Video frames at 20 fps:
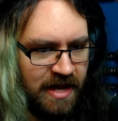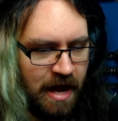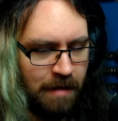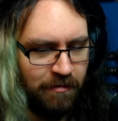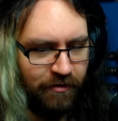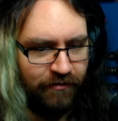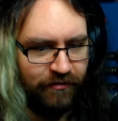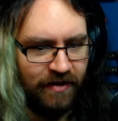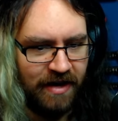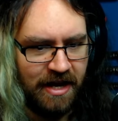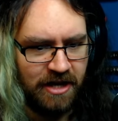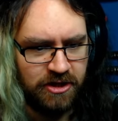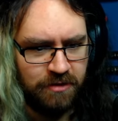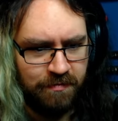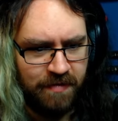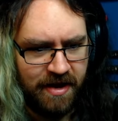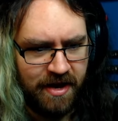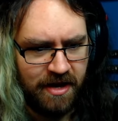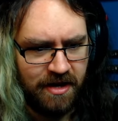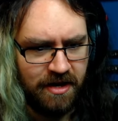I'm a
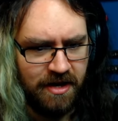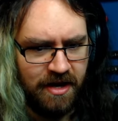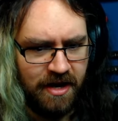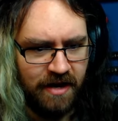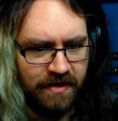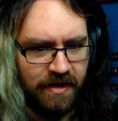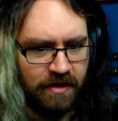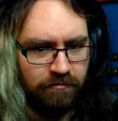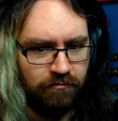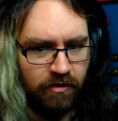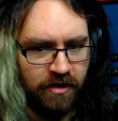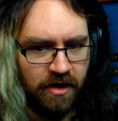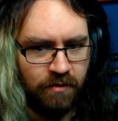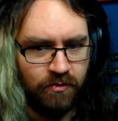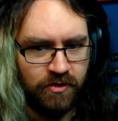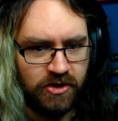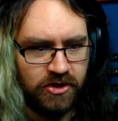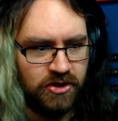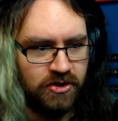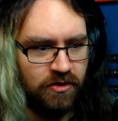flashbang and then run in
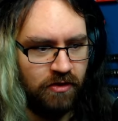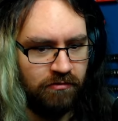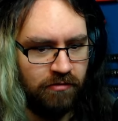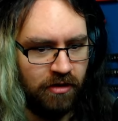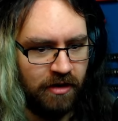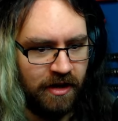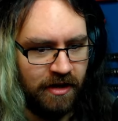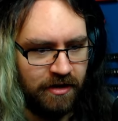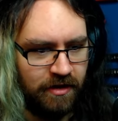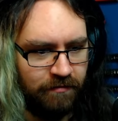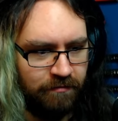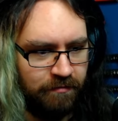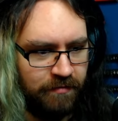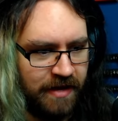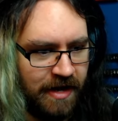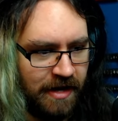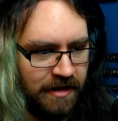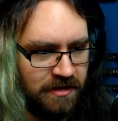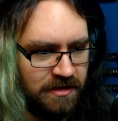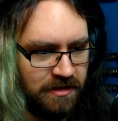with a stun rod like a
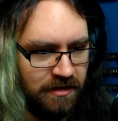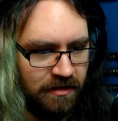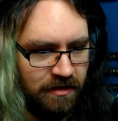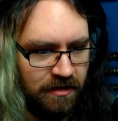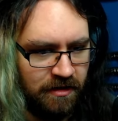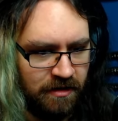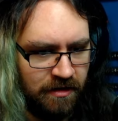gangster.